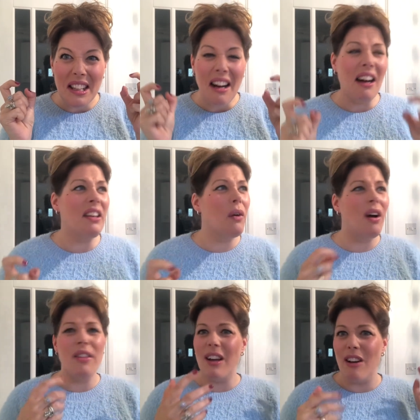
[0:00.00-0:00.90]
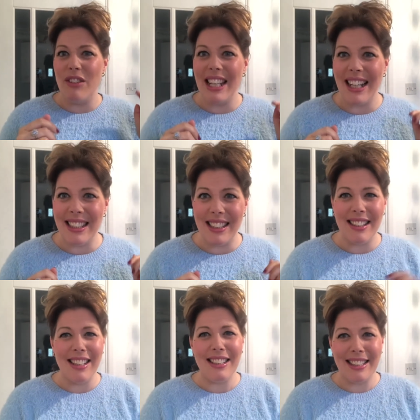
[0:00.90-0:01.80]
I know I think I related
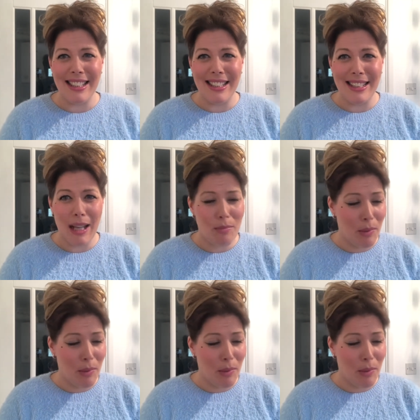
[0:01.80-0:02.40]
this in December,